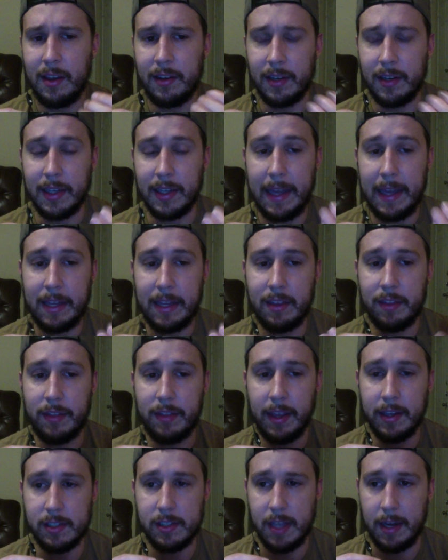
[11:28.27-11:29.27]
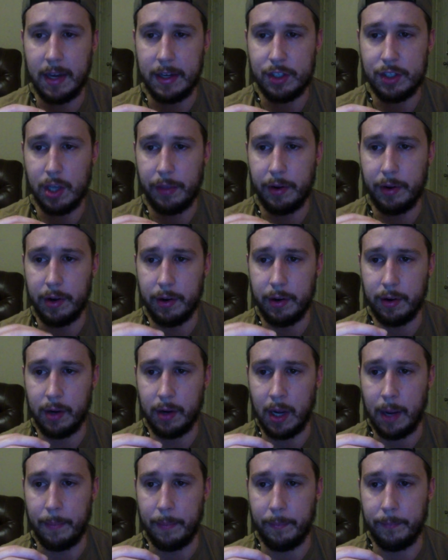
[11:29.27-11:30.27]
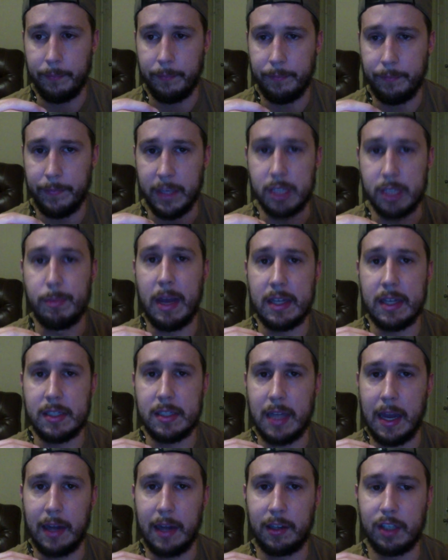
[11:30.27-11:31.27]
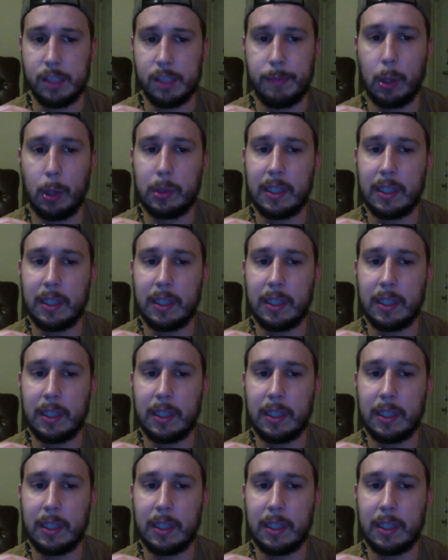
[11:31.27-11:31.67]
the things that each other is best at because both